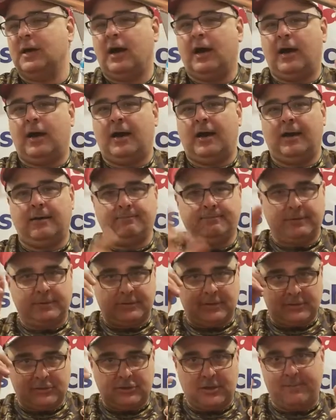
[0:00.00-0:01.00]
But
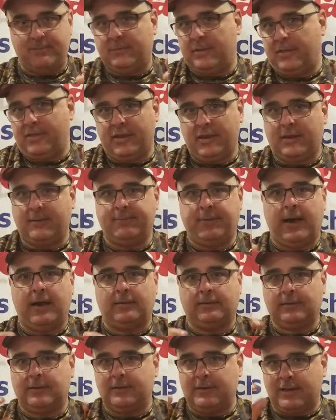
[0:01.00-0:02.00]
just something to think
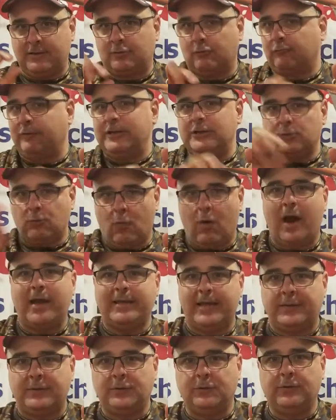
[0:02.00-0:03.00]
about. There's a reason why
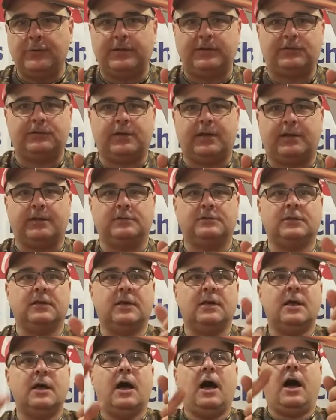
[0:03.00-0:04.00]
they do these things.
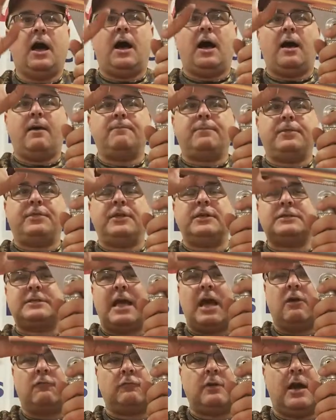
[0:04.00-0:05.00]
But this
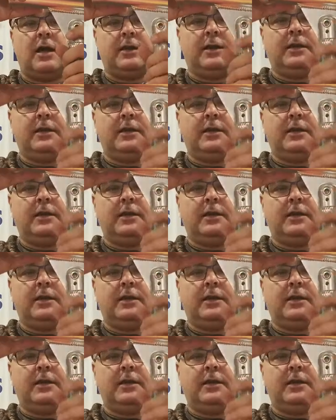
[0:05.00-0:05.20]
outrider